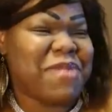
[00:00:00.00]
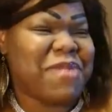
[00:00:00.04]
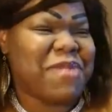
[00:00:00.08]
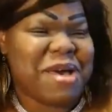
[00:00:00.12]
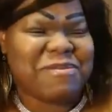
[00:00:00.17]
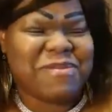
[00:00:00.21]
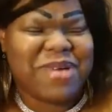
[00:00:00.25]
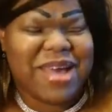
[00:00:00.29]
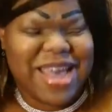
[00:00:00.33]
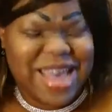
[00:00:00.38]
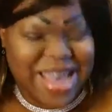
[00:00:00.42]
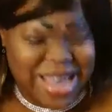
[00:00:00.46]
by
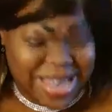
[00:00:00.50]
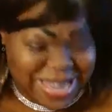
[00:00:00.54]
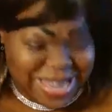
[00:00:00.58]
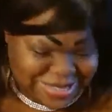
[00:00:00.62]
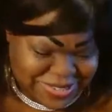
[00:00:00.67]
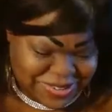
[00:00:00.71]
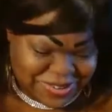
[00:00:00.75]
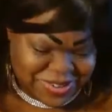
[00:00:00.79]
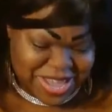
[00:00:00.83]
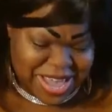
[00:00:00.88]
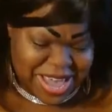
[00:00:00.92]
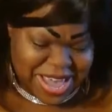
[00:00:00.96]
my
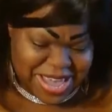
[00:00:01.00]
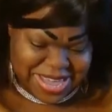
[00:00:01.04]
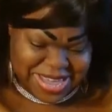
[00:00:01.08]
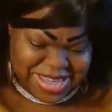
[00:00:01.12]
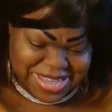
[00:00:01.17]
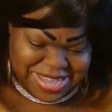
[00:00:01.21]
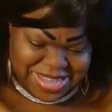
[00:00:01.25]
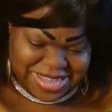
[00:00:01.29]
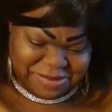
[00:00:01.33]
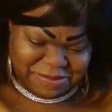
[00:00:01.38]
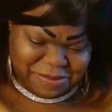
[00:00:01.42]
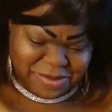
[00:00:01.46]
ass.
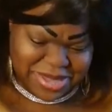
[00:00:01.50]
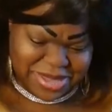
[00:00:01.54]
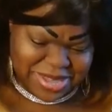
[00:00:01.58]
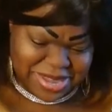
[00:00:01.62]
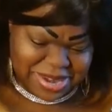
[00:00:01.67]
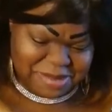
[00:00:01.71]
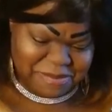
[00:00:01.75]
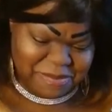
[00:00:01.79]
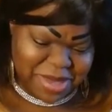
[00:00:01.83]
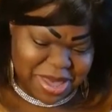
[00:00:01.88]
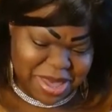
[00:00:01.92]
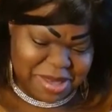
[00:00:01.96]
Okay,
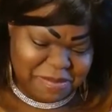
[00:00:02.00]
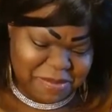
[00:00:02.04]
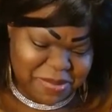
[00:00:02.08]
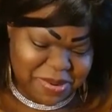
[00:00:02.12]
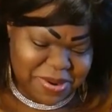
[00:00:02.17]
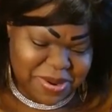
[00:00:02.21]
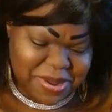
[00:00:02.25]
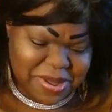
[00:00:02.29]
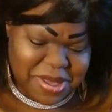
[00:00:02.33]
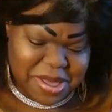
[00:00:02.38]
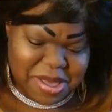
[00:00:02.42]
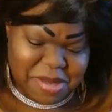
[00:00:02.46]
pen and
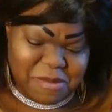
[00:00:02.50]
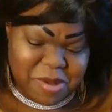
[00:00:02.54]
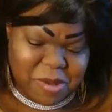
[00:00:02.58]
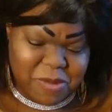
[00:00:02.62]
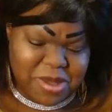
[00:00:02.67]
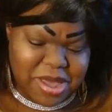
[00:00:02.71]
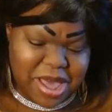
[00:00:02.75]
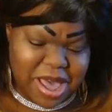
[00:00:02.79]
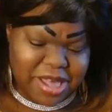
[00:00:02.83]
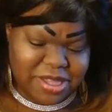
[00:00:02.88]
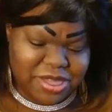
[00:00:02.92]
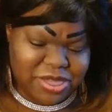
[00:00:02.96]
paper. But
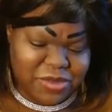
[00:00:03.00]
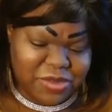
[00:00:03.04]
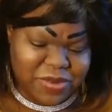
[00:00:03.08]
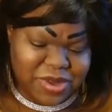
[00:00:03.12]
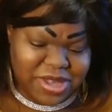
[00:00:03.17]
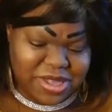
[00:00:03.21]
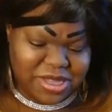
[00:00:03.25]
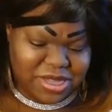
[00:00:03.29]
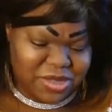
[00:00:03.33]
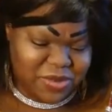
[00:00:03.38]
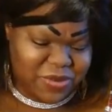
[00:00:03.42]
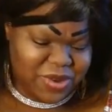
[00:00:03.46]
we got
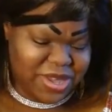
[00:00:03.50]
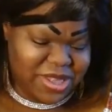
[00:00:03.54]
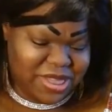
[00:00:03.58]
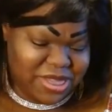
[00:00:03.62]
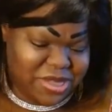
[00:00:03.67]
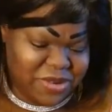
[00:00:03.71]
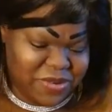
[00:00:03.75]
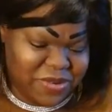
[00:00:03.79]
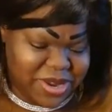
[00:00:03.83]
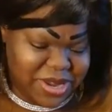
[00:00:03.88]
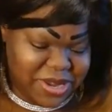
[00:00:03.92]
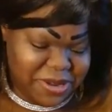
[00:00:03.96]

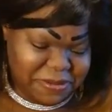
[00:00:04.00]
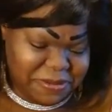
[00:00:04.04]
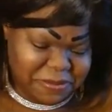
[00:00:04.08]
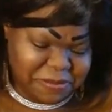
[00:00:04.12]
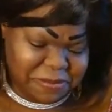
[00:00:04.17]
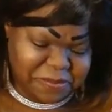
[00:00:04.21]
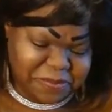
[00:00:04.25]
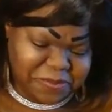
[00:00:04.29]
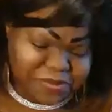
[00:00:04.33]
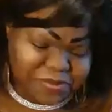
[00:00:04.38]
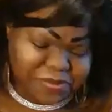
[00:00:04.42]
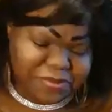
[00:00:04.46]
333
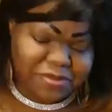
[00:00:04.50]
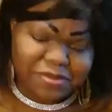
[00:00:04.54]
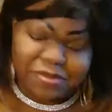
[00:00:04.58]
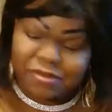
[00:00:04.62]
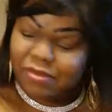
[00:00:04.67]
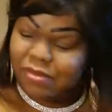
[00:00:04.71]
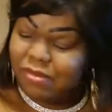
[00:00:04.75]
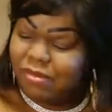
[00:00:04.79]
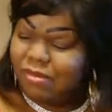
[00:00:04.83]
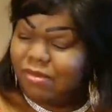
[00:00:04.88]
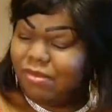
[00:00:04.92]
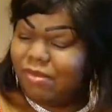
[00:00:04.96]

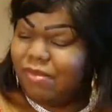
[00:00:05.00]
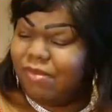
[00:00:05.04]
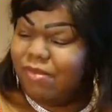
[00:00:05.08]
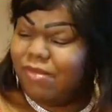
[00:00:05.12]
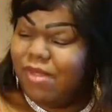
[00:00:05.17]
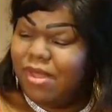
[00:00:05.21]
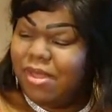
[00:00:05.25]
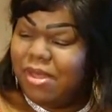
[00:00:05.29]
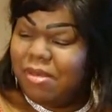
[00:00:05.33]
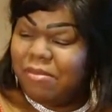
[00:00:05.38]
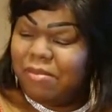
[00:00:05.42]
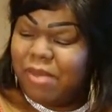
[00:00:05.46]

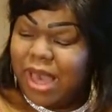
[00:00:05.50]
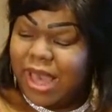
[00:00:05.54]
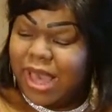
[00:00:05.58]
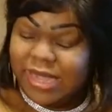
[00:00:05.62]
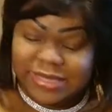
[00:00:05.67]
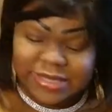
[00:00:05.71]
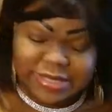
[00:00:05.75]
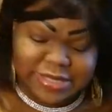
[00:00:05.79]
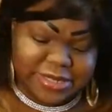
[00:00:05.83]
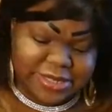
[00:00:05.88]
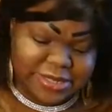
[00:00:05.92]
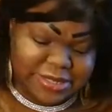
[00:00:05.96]

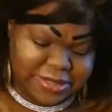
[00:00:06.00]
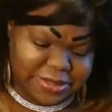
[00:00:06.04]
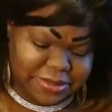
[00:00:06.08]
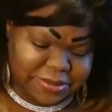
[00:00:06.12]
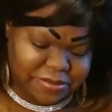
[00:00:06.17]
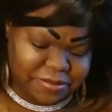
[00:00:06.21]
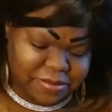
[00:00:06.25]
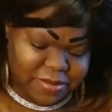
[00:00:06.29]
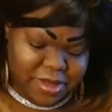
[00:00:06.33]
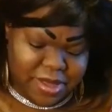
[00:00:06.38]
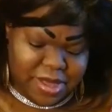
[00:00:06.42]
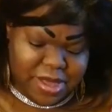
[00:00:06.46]
Pisces.
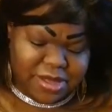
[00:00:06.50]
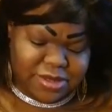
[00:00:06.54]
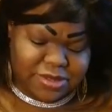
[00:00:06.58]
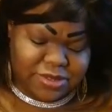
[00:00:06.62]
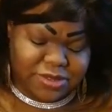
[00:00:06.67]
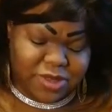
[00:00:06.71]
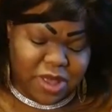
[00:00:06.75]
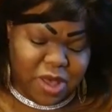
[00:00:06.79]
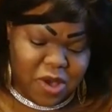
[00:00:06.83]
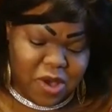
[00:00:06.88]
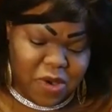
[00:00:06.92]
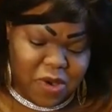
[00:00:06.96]

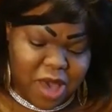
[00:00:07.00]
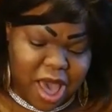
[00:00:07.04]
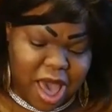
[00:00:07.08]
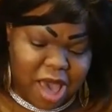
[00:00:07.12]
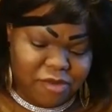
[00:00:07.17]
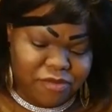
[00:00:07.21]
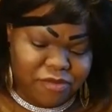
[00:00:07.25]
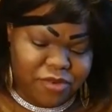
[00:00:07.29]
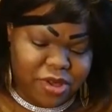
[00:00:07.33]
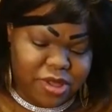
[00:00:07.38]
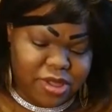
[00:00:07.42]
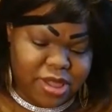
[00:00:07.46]
So
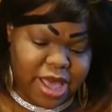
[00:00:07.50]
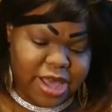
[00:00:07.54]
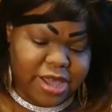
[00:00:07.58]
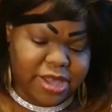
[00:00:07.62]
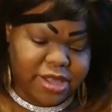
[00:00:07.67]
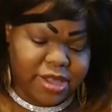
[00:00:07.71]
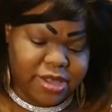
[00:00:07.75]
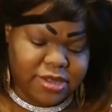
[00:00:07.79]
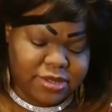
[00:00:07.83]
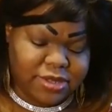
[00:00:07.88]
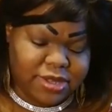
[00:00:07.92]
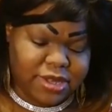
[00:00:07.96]
I feel
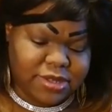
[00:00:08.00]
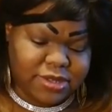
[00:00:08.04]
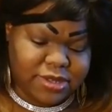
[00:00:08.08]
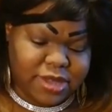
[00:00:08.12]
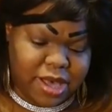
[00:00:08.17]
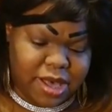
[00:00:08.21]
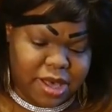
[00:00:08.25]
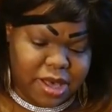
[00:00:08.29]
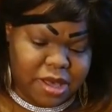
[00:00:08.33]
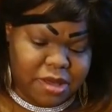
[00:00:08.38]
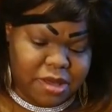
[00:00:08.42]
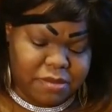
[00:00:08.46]
like this is
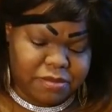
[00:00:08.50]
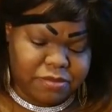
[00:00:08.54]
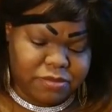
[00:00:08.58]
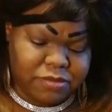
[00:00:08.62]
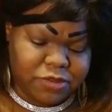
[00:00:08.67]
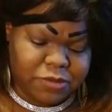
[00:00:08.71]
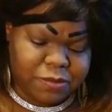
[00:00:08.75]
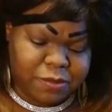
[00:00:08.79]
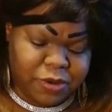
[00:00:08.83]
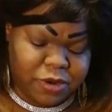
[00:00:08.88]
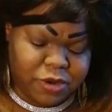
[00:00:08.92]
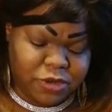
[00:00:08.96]

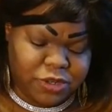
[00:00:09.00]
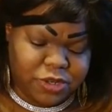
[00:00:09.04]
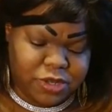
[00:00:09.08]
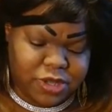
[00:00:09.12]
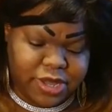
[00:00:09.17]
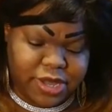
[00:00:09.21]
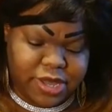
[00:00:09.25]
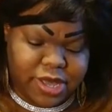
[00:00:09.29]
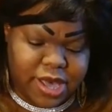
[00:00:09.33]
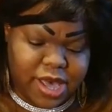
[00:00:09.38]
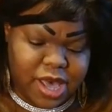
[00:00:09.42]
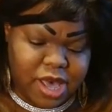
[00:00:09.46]

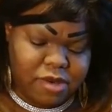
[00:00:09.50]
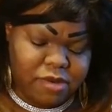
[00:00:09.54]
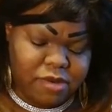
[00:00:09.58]
spiritually